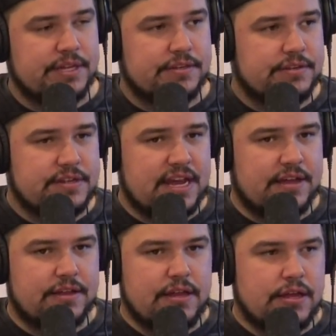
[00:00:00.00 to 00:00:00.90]
And
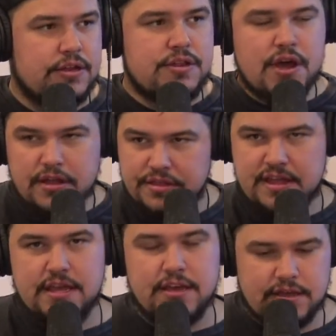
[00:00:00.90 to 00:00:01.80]

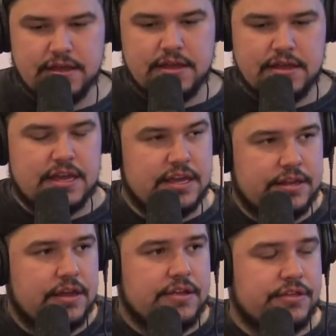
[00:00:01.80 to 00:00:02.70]
nothing
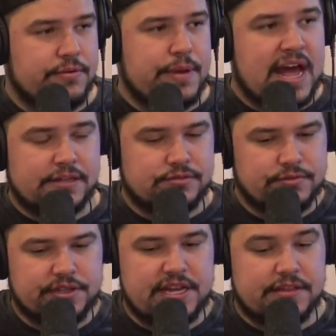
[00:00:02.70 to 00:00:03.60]
in their past
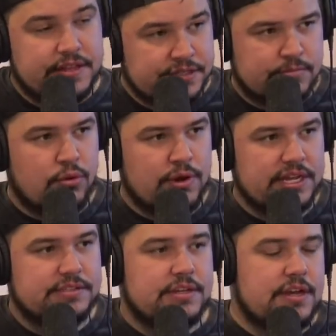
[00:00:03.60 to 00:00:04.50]
really at this
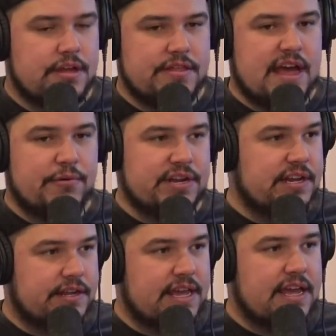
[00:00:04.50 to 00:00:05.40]
point that would
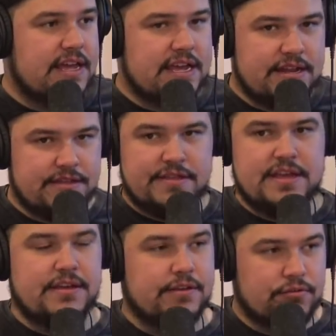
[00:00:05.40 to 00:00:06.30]
indicate
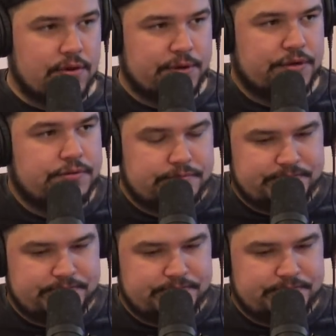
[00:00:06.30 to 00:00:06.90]
anything criminal.